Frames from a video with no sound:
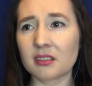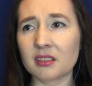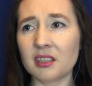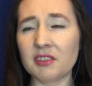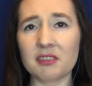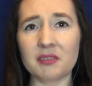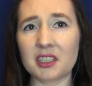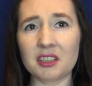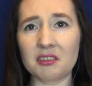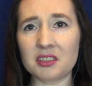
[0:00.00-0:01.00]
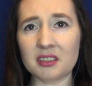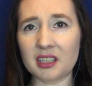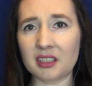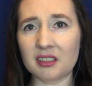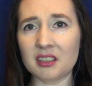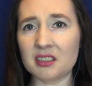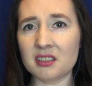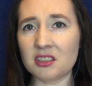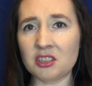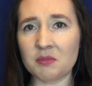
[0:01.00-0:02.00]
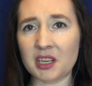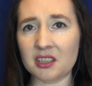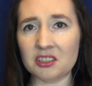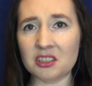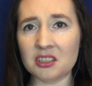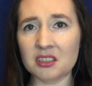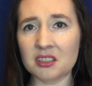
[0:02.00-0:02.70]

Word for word: Even the redcoats are like, this is too much.